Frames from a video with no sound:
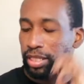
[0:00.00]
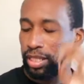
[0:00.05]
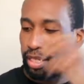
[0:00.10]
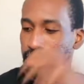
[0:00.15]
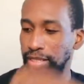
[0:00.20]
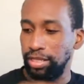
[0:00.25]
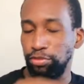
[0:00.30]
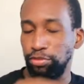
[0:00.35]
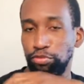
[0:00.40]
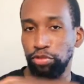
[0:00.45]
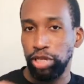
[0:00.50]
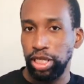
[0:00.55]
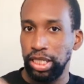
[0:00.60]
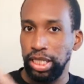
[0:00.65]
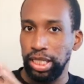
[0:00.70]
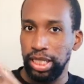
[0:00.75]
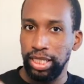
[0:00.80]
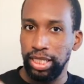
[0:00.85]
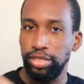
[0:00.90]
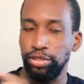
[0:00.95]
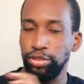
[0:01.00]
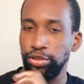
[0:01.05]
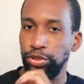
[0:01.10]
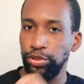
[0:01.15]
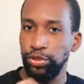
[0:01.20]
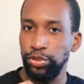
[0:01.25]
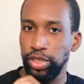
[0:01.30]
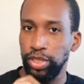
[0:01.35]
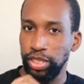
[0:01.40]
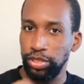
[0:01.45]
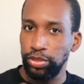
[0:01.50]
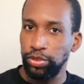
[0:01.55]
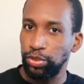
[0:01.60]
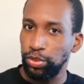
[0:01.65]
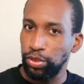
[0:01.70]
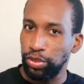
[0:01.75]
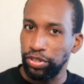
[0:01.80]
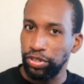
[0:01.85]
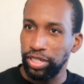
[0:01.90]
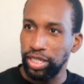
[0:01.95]
that is written into this
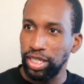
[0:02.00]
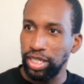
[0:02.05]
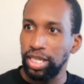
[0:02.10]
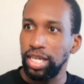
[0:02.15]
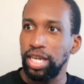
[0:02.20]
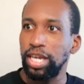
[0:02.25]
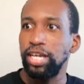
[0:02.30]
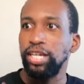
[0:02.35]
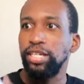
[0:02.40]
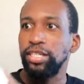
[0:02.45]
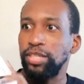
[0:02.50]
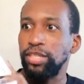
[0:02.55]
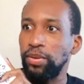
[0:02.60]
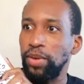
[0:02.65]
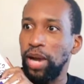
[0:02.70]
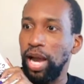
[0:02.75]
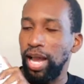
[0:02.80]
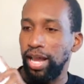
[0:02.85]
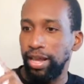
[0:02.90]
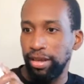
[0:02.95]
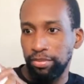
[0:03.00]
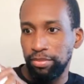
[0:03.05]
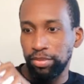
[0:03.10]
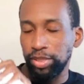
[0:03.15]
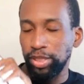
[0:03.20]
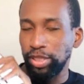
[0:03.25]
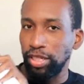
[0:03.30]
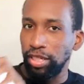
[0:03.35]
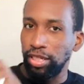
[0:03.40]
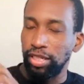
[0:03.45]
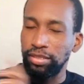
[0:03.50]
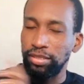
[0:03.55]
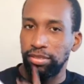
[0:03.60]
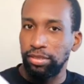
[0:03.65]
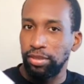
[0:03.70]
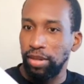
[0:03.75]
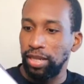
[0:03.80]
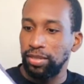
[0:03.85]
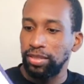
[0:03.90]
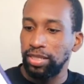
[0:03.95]
story. So I am look so
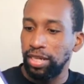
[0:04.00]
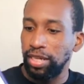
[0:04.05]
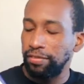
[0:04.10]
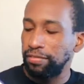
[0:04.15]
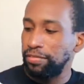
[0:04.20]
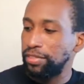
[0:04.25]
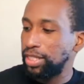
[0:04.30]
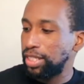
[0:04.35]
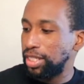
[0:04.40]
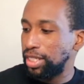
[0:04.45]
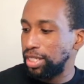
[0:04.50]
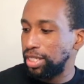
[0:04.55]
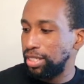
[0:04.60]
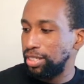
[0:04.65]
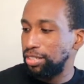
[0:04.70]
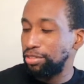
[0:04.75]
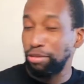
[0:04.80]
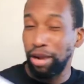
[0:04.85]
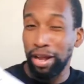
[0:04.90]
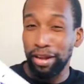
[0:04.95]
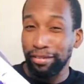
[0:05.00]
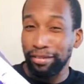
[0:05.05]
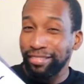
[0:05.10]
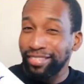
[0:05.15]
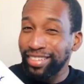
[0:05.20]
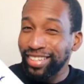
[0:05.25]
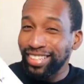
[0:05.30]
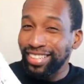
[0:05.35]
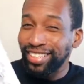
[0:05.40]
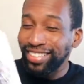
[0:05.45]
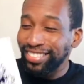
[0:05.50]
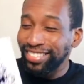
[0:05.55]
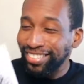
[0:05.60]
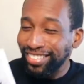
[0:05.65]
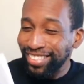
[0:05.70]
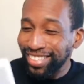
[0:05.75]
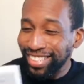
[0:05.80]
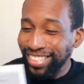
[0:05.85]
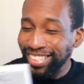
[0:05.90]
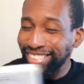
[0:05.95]
I'll definitely try to read the two
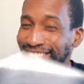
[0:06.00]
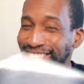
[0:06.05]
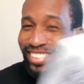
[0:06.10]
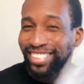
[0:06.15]
of these. It's